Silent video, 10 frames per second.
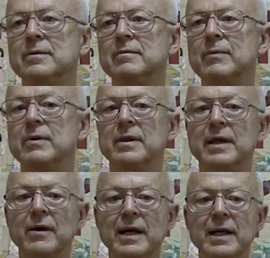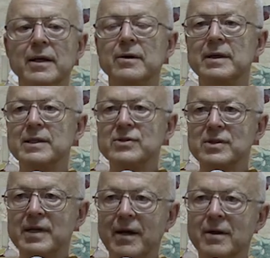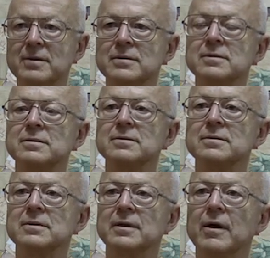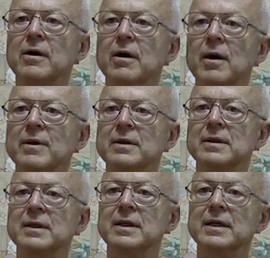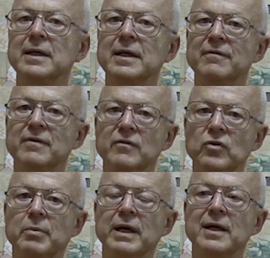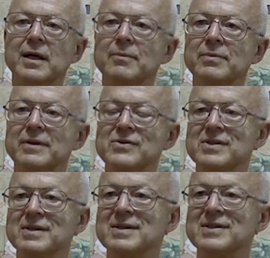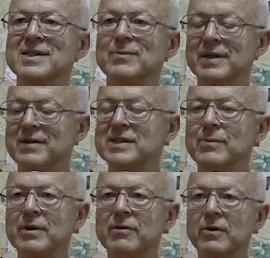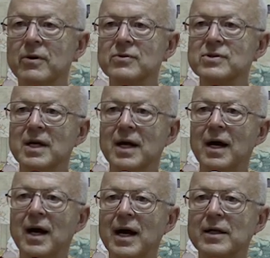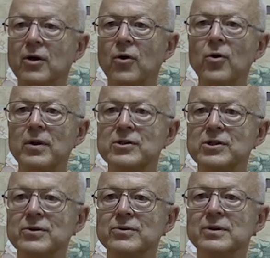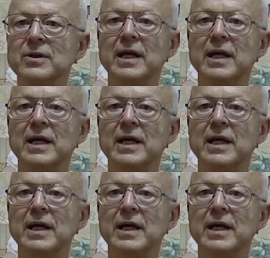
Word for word: Remember, their anger is their, their karma. If, if you pick it up, there's the, the simile, someone throws a hot coal at you.